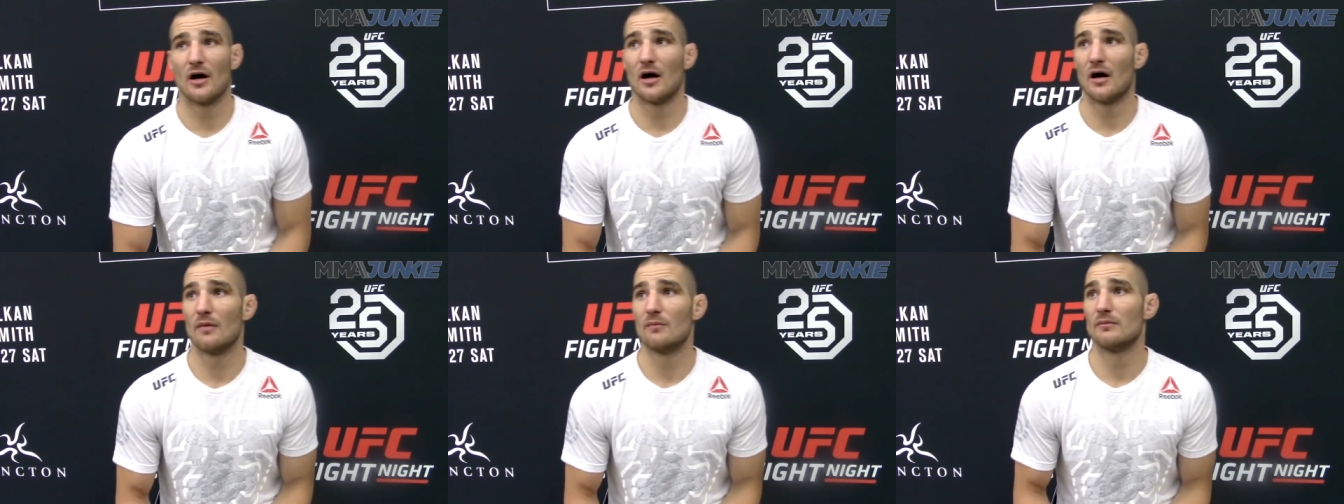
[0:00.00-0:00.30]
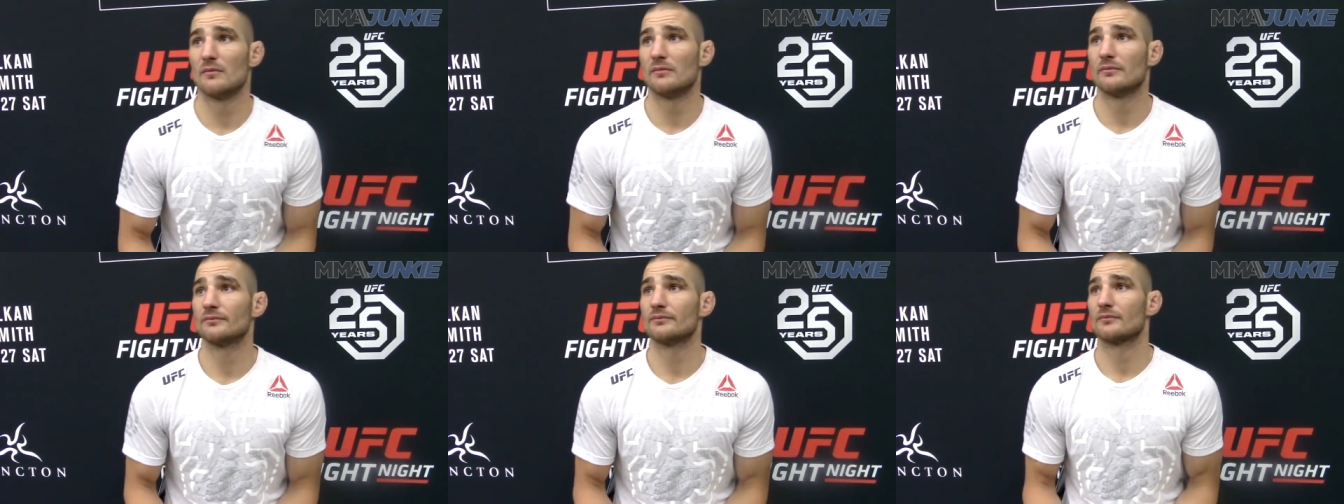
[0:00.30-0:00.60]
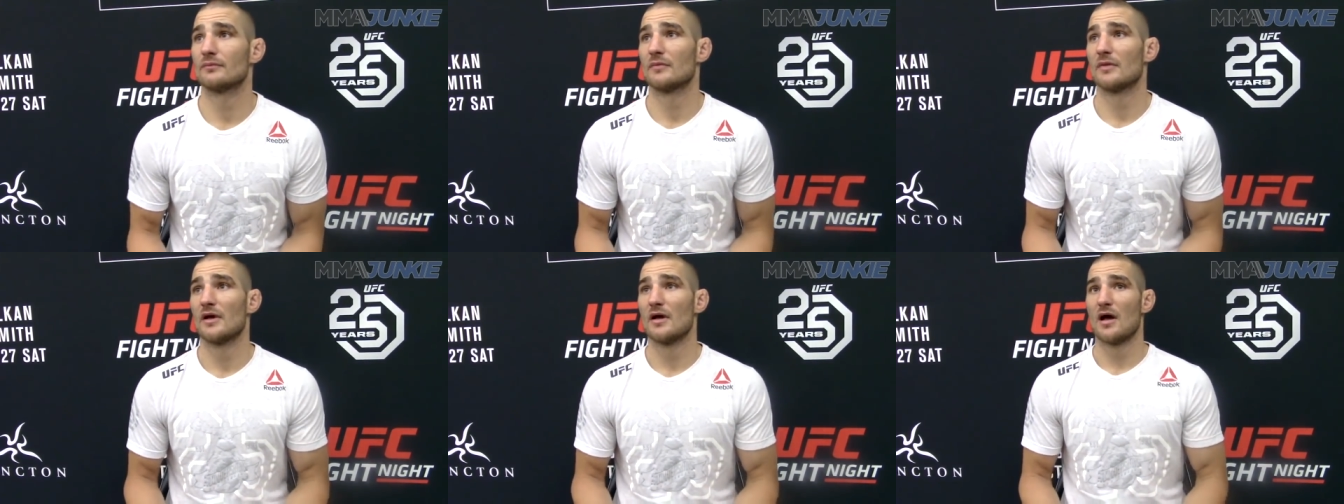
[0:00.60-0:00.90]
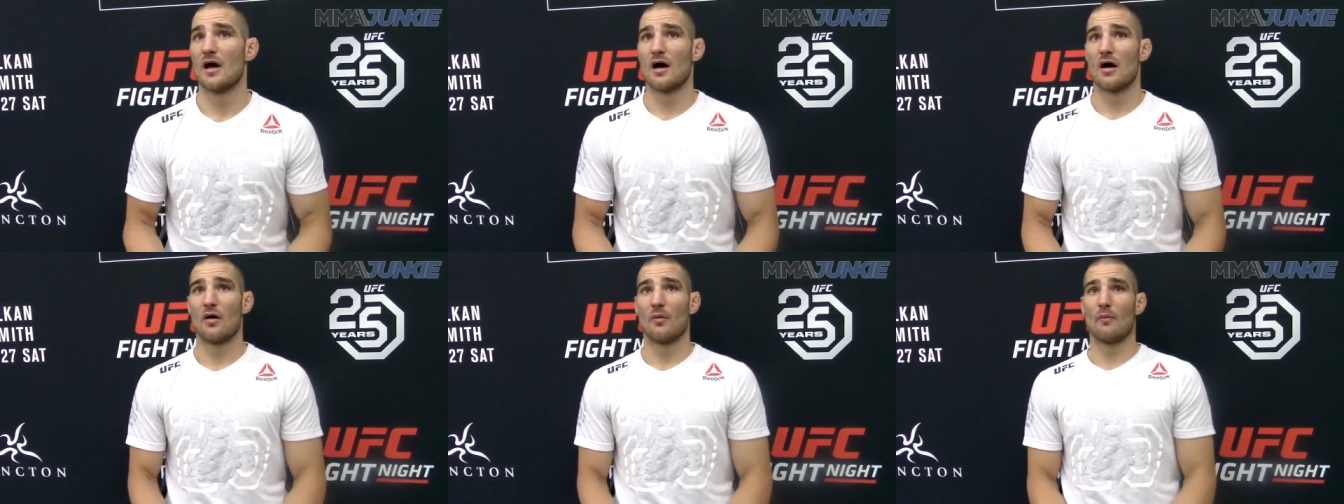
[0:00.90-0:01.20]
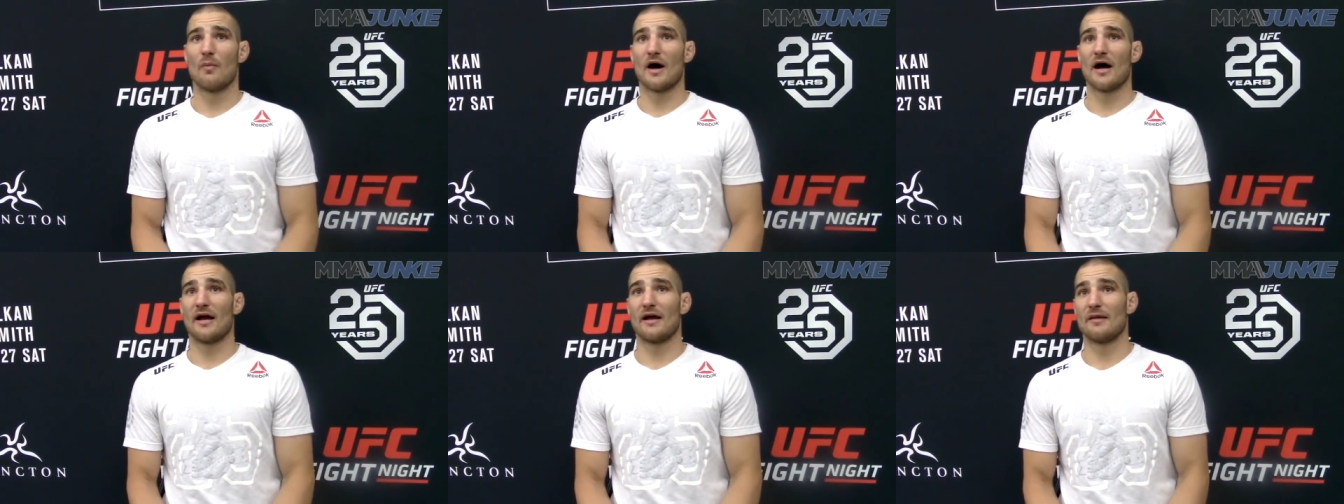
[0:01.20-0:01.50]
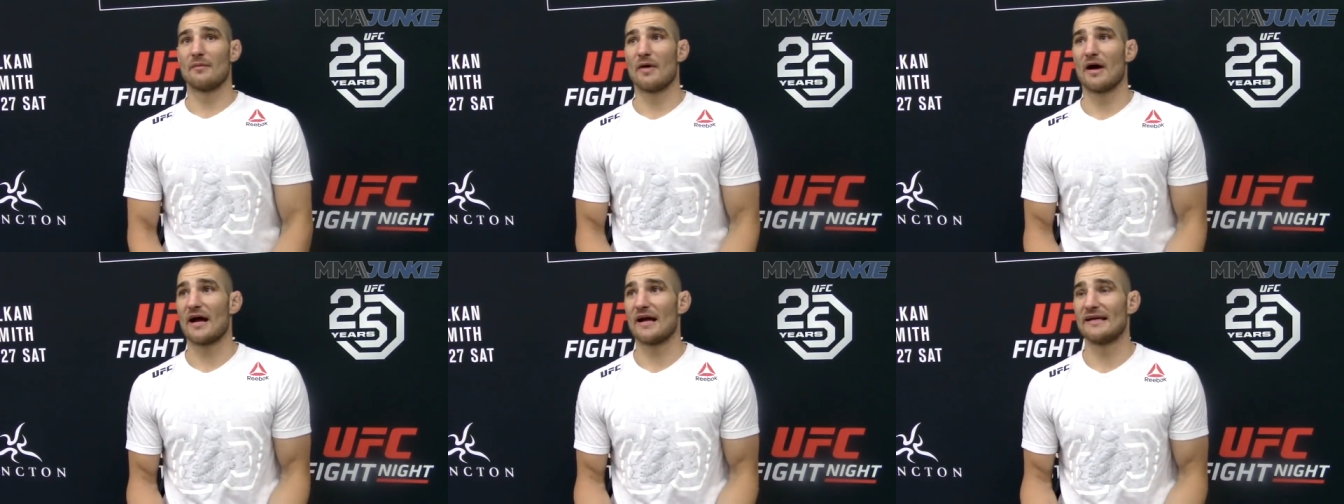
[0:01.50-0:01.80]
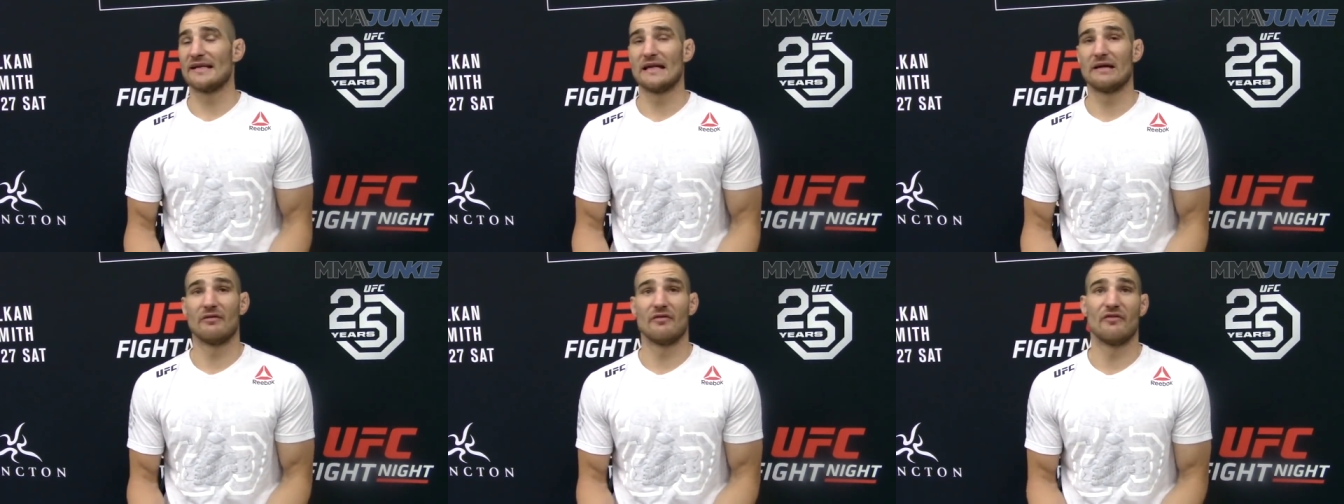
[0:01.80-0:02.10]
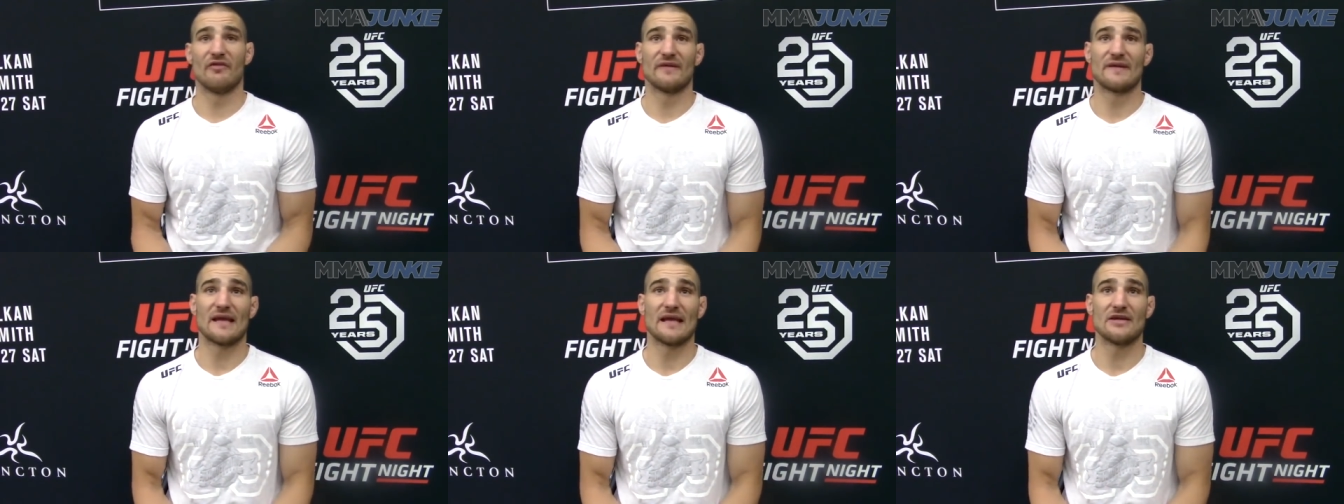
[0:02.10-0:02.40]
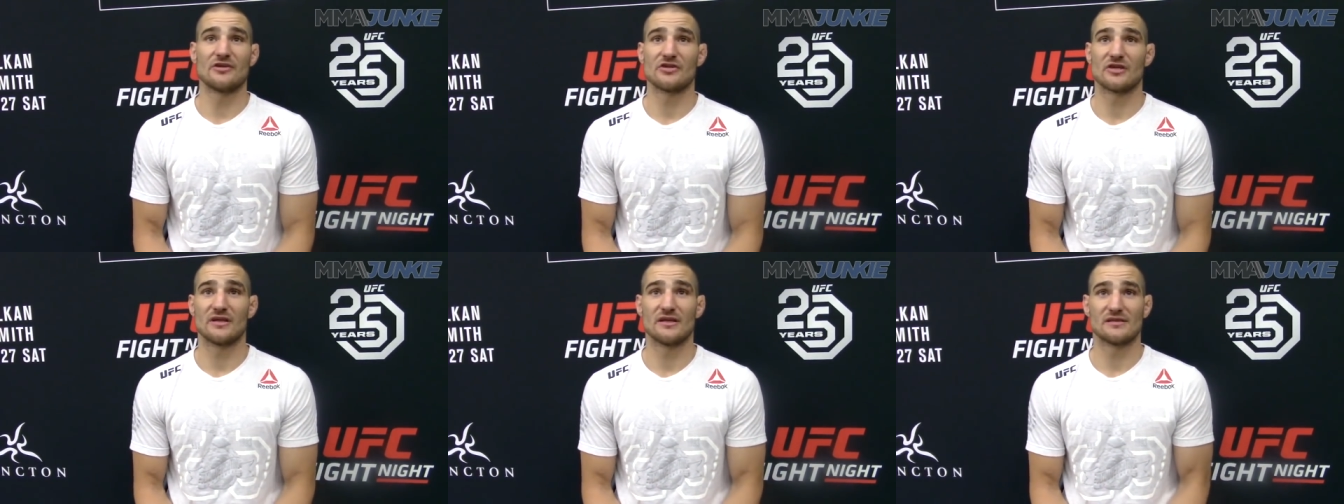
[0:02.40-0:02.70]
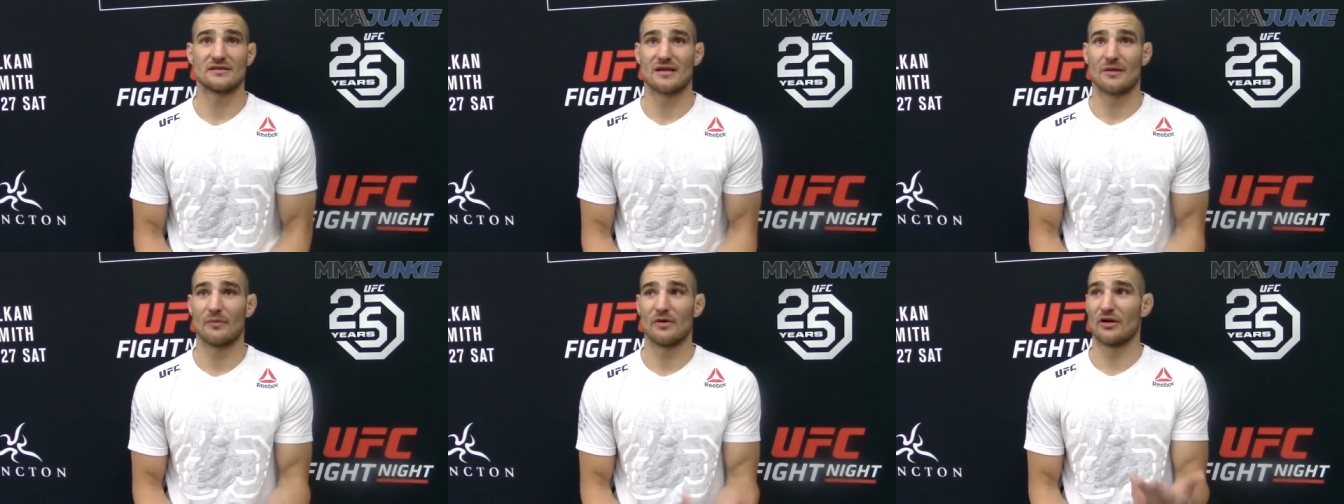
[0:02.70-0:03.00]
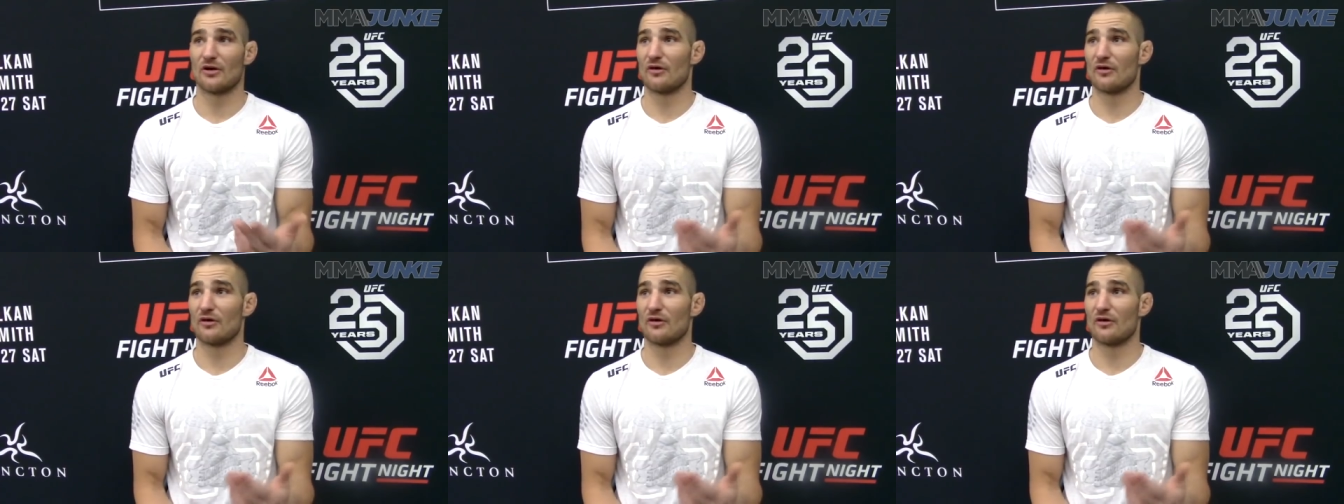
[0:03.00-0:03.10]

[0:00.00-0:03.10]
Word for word: Um, my my idea of a vacation is I'm going